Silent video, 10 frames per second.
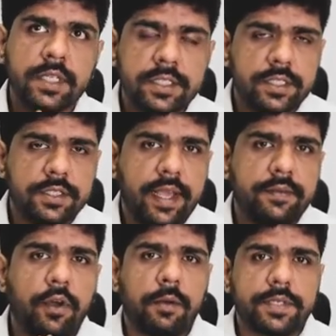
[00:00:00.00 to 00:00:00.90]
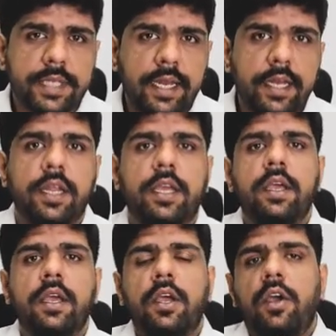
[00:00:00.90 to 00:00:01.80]
since we have the optionality
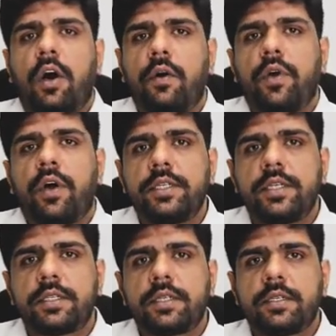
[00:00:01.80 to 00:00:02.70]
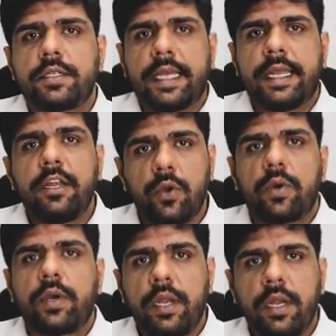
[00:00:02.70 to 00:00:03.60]
of not just selling
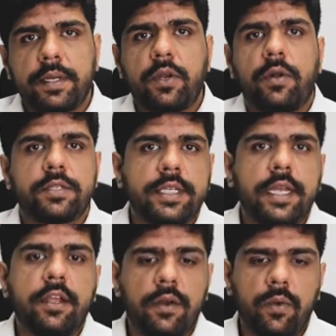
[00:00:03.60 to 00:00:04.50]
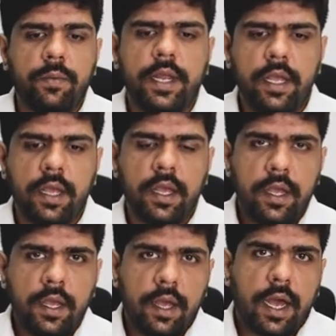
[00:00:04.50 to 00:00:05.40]
locally, but also selling globally
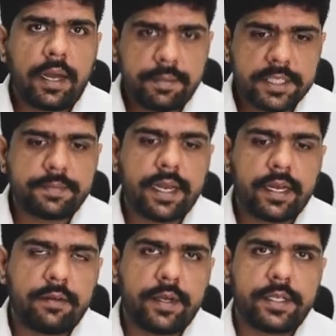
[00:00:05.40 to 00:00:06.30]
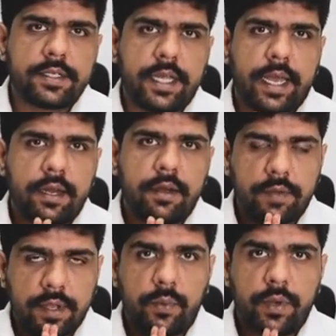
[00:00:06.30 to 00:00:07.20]
our perspective is that
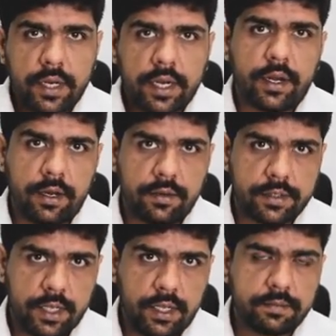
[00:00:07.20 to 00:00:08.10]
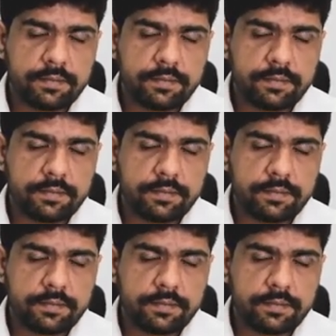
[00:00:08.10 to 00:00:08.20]
we will continue to see